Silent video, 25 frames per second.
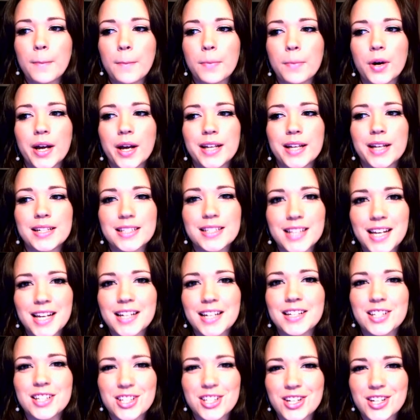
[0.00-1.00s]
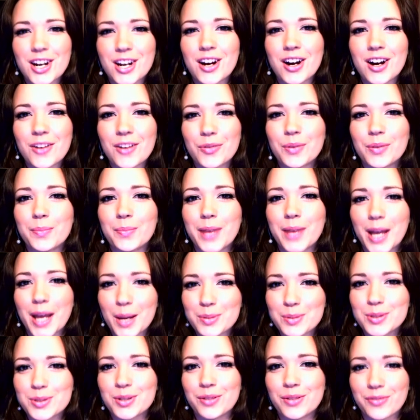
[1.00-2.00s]
But I decided to start off with my
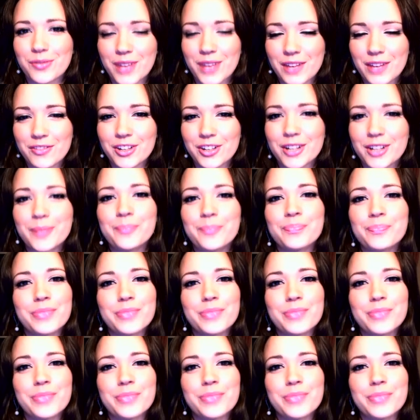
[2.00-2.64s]
absolute favorite,